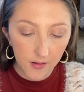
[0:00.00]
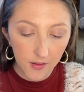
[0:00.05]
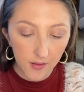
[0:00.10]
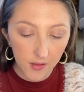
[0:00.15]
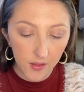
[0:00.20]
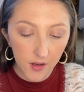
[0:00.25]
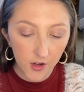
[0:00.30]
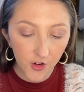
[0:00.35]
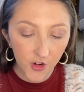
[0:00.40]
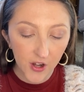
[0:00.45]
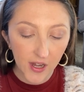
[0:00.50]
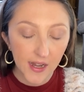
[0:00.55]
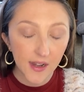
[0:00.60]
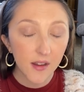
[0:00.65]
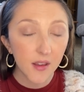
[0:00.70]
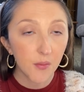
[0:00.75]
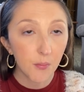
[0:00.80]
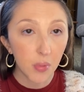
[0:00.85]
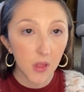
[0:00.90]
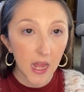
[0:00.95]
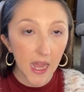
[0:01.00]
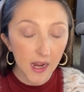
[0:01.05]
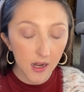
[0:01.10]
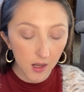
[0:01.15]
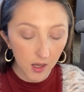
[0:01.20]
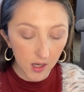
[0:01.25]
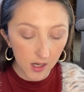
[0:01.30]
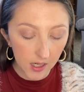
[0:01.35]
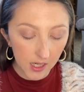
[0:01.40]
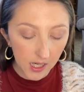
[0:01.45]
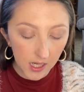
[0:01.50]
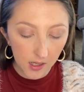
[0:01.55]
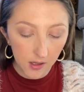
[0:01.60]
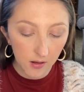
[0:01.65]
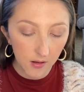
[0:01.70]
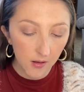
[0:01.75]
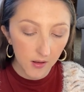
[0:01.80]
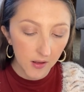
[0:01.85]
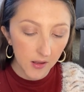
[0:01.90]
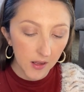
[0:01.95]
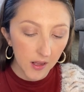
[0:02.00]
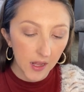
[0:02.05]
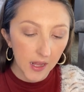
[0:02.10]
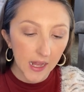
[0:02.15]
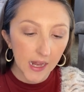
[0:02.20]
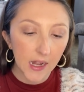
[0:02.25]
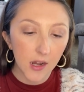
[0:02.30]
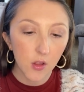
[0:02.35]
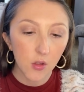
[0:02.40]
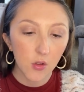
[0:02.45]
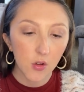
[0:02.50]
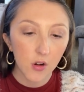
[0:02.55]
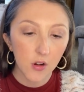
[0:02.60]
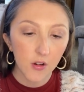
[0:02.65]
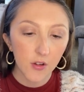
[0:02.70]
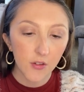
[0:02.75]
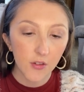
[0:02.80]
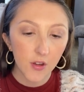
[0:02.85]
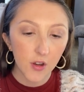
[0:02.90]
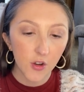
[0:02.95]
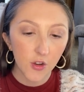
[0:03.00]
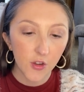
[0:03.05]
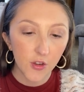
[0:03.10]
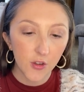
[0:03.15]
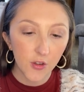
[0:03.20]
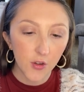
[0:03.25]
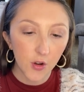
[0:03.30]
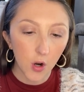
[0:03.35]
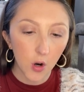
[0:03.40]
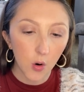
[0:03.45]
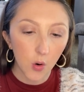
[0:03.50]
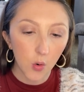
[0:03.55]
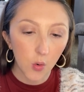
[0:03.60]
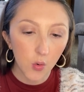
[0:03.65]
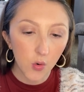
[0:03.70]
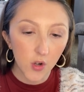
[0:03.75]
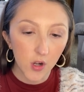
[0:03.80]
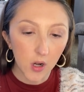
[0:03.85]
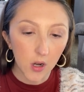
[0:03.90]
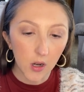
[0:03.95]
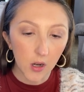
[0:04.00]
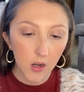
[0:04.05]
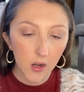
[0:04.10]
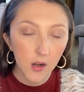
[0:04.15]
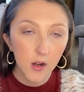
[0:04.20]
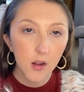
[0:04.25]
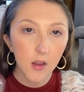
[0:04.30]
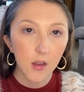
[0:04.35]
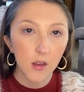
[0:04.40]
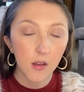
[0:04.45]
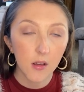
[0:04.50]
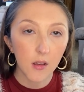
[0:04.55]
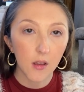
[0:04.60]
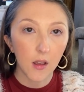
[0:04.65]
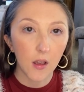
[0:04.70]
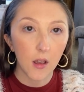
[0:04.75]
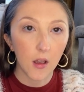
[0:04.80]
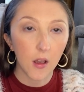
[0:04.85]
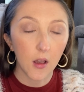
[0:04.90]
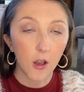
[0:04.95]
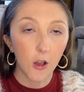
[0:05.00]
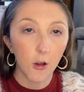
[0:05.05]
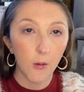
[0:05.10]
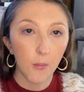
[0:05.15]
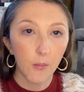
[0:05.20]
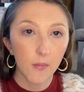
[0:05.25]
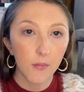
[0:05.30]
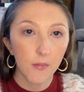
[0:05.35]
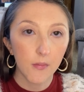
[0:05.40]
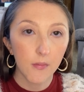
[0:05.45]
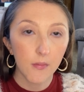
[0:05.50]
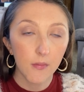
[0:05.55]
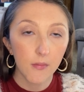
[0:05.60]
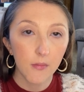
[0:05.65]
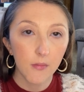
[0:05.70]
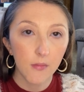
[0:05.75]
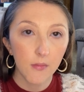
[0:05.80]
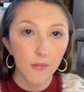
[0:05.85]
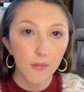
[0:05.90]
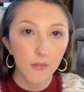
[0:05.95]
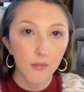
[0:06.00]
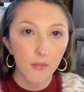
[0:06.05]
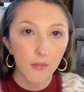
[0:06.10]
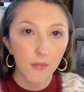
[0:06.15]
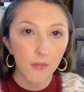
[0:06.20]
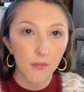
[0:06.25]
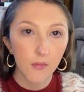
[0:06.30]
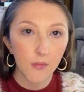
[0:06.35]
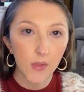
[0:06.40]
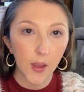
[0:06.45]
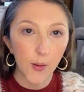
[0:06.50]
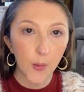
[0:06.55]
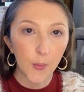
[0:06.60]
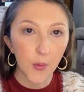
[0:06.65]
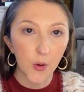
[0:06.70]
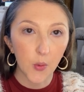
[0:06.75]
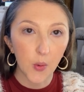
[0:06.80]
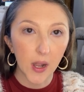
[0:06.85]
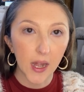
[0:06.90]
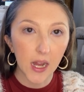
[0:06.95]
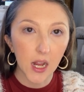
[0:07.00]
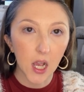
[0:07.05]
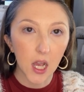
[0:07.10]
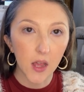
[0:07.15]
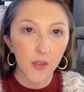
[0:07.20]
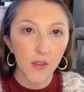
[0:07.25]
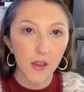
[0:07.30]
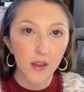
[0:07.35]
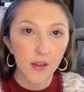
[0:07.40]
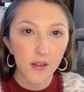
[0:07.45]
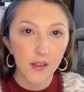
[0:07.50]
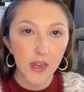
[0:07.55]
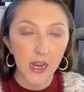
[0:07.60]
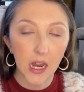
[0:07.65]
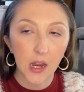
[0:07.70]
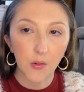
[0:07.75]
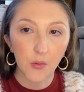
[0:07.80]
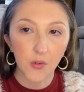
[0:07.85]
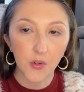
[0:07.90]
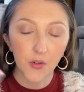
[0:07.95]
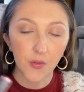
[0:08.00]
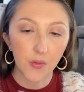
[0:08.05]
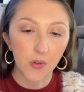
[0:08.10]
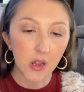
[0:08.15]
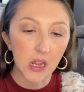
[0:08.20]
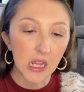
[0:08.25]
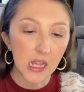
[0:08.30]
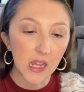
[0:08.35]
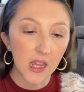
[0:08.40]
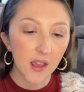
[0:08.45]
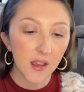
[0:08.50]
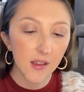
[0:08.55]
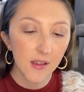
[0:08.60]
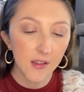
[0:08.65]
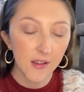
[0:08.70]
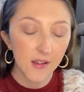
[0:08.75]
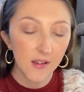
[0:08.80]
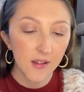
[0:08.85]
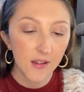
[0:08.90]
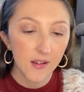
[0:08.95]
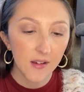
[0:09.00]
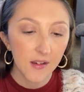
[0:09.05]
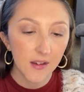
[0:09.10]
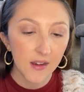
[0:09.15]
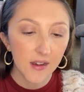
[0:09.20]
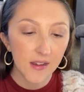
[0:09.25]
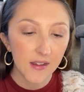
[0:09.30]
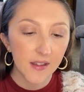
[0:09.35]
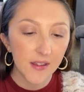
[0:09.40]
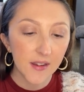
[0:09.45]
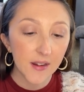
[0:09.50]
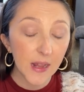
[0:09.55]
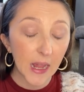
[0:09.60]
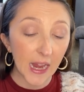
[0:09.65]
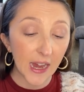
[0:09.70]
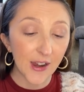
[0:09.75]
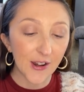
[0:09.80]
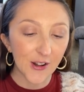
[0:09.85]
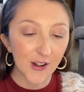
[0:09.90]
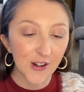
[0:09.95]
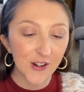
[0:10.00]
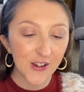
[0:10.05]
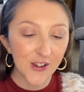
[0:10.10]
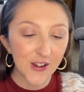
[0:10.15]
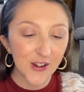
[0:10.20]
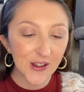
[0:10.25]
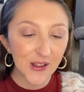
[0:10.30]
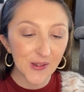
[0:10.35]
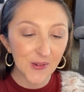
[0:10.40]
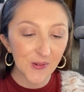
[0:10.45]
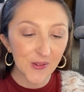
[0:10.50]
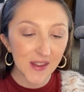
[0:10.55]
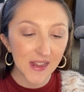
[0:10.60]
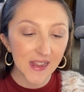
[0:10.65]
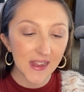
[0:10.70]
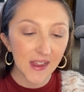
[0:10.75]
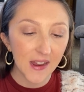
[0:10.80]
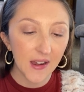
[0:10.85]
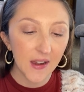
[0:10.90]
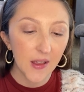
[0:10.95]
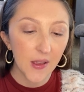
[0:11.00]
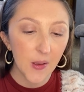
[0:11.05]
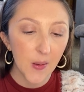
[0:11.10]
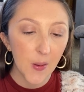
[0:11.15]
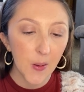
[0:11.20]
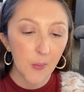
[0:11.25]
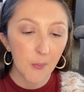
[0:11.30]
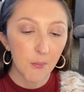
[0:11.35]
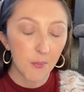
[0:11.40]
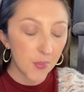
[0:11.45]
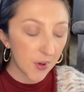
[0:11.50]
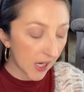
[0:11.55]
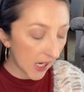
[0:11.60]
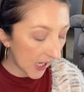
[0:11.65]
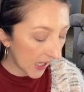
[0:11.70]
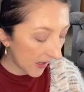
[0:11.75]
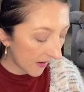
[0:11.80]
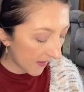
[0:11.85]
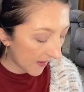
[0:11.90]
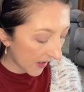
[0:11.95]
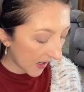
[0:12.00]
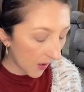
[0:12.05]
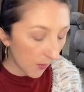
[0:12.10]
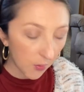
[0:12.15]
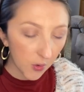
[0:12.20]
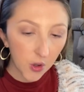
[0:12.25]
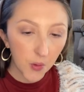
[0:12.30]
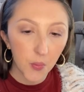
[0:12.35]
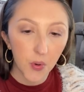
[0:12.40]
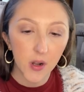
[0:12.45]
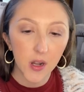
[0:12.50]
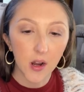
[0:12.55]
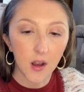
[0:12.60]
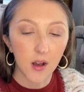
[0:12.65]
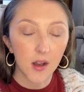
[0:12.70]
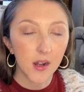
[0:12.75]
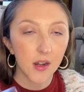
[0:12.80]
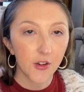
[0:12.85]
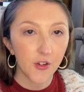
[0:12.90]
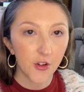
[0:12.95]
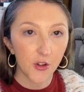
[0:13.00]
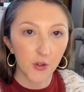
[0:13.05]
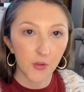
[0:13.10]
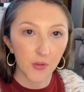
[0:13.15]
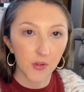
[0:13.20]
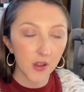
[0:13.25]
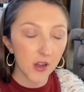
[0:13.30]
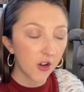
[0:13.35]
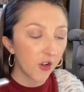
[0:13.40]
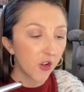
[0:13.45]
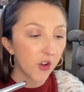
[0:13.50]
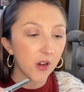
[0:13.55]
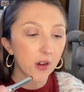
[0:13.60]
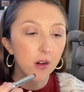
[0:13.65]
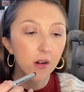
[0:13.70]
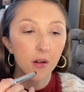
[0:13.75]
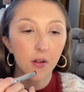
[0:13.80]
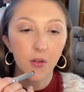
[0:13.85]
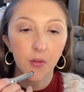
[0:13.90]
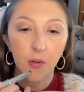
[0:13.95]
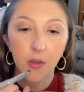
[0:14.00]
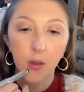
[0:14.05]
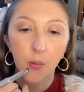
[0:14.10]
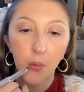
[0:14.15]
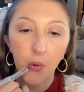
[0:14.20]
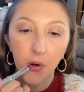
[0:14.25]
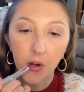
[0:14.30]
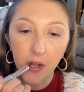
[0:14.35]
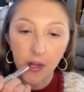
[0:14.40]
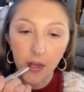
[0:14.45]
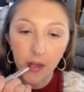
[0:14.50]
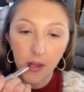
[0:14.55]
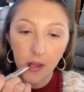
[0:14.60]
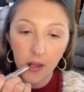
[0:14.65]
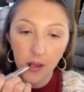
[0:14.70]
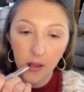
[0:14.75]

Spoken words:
the shade is Black Honey, and it looks so dark. I remember when I got this, I was really scared to use it, but when you put it on, it's just really sheer. It's really pretty.